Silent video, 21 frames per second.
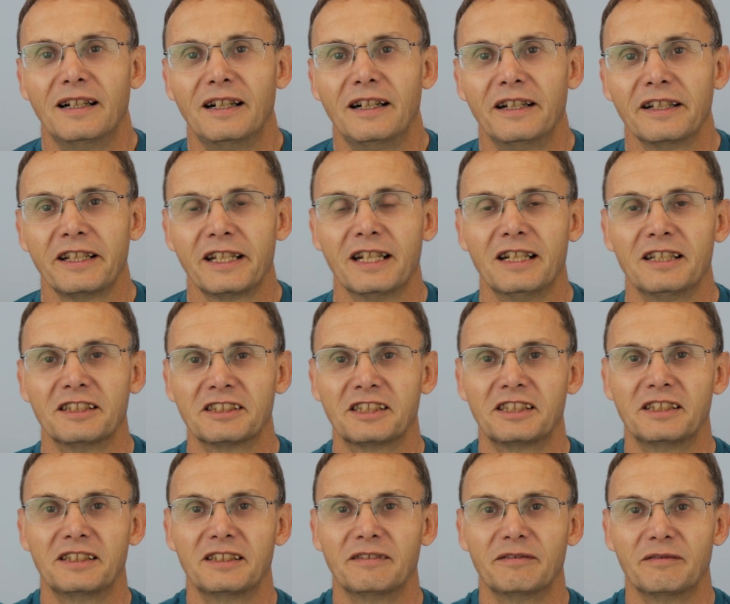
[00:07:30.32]
I
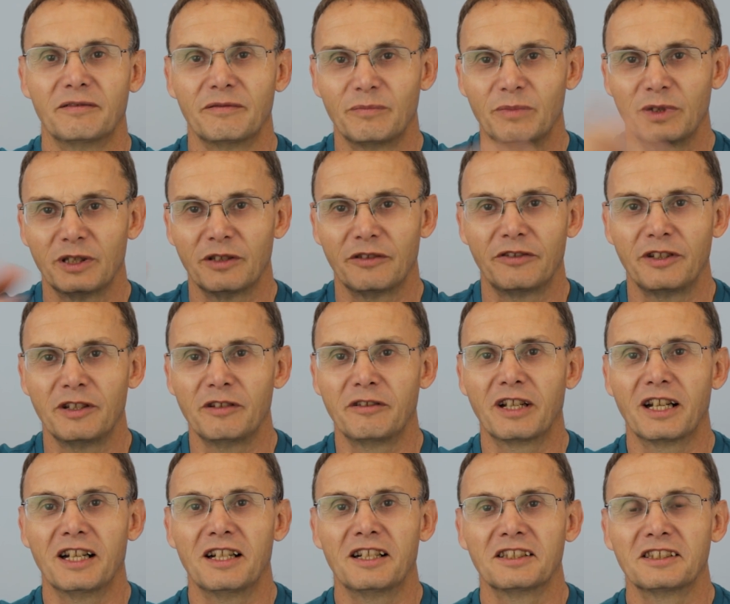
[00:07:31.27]
put a few
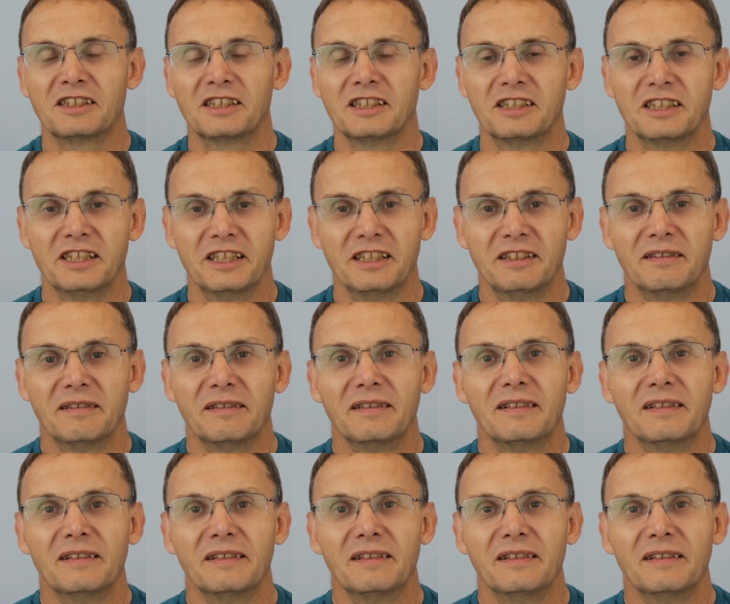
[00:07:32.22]
casters in.